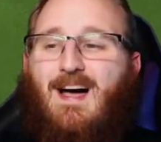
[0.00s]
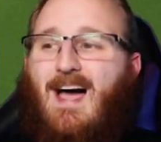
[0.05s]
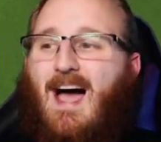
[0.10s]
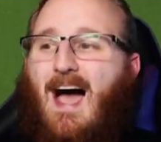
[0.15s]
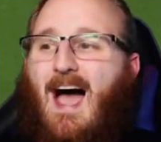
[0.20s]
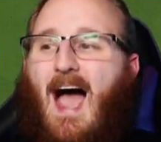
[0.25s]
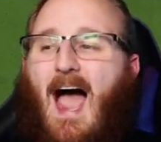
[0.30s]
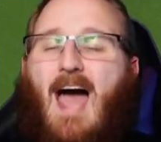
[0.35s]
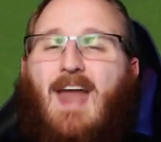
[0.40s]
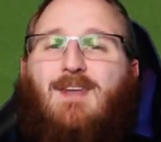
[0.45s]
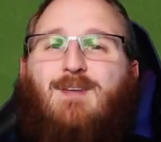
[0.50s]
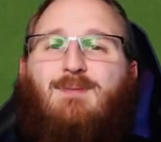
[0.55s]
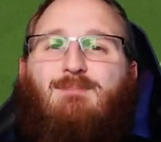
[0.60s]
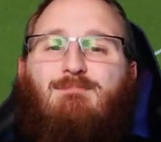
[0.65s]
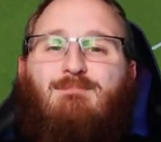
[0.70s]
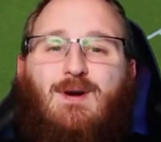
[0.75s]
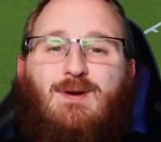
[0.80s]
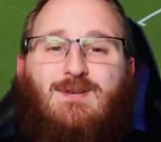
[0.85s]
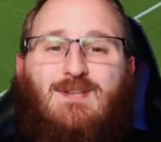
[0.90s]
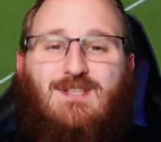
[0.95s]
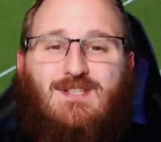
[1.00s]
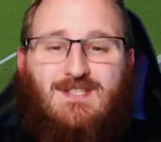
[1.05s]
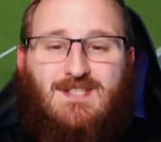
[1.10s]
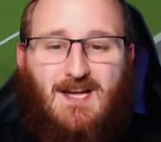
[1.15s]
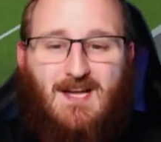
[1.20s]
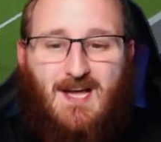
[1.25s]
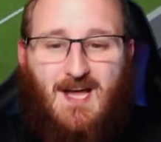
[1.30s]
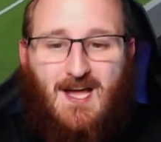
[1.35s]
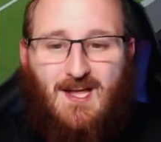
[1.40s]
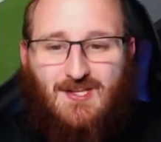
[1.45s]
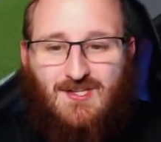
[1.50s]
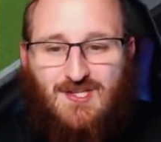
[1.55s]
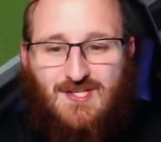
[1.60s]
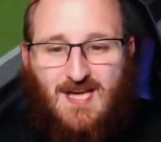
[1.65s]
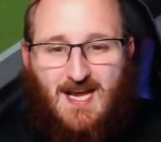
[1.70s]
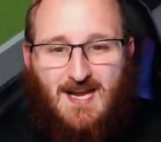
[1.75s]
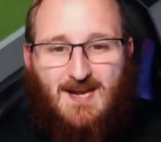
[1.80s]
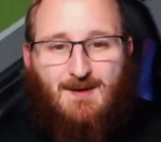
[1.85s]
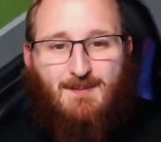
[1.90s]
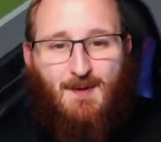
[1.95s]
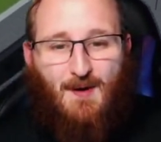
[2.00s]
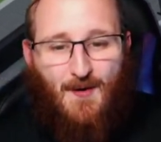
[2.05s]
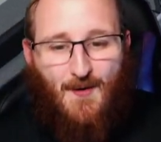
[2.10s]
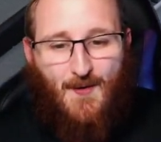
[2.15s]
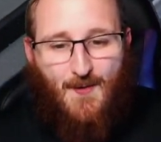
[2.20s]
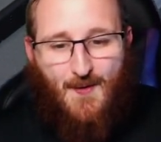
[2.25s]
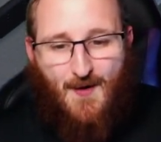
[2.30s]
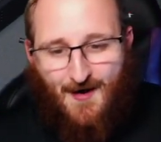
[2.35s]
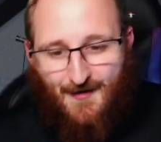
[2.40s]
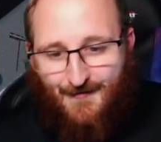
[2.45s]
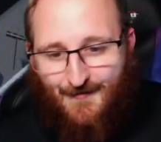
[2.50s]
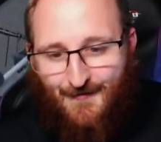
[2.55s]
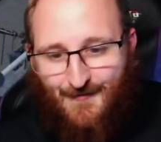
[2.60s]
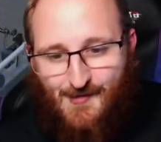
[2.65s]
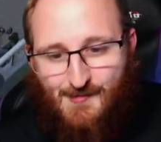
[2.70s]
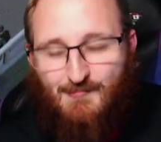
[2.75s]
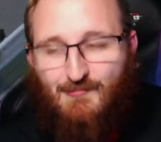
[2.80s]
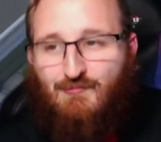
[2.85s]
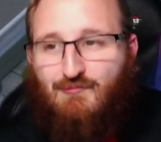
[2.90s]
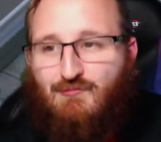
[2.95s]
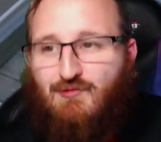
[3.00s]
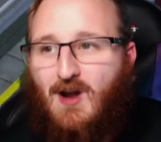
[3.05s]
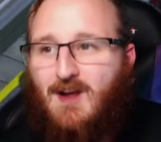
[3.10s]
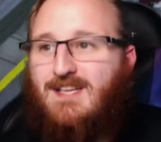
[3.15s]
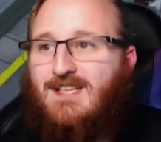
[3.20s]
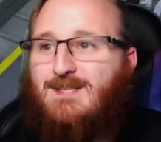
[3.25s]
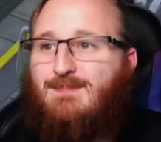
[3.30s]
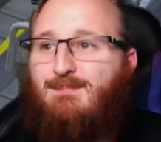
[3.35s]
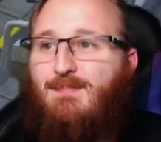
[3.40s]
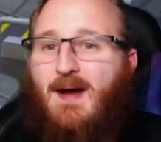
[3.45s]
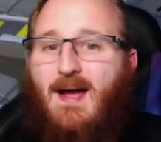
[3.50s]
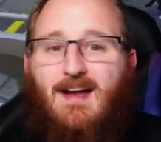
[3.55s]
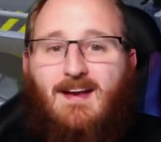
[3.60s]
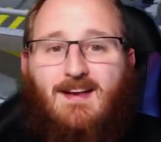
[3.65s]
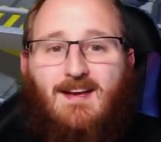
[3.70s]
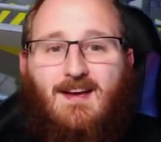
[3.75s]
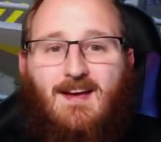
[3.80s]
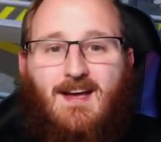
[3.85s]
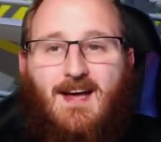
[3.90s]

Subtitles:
And Moussa Djenepo from right back